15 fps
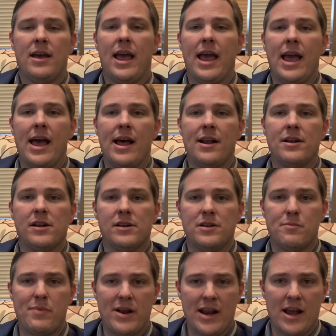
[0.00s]
and
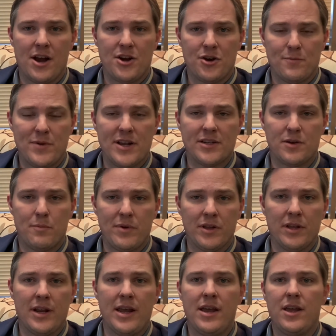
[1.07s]
depending on your disability,